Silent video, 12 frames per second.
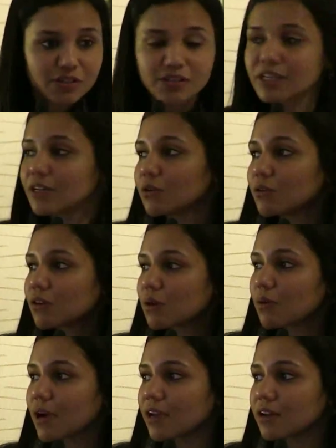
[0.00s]
they don't
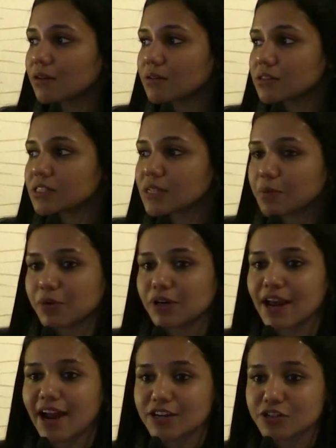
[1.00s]
require separate
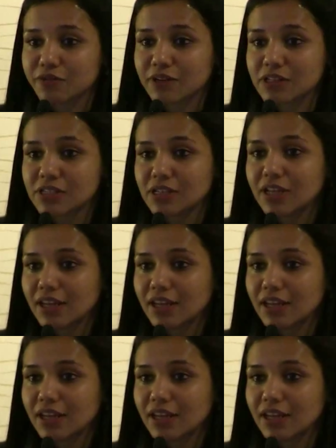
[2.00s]
adjuvants